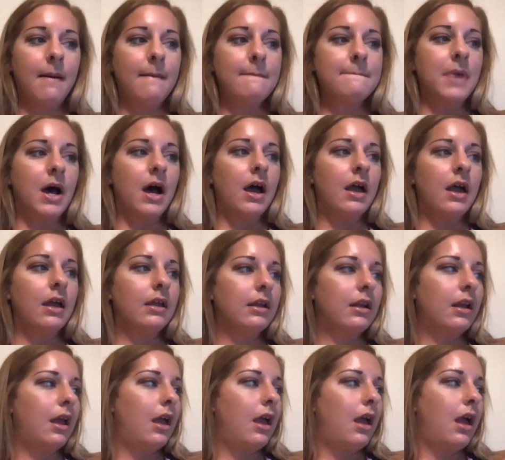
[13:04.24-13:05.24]

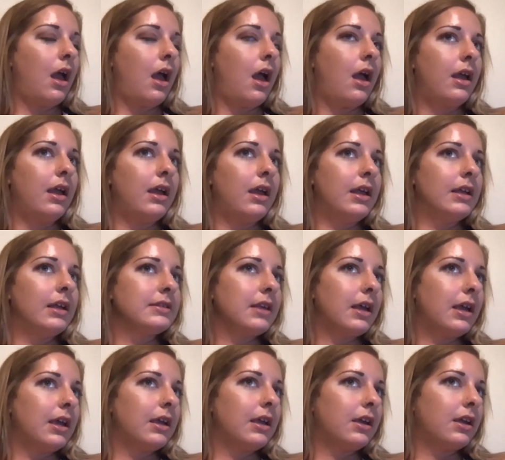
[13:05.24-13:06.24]
but it's
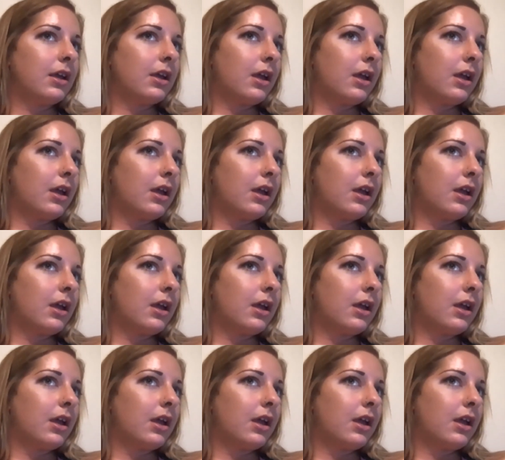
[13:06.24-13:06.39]
like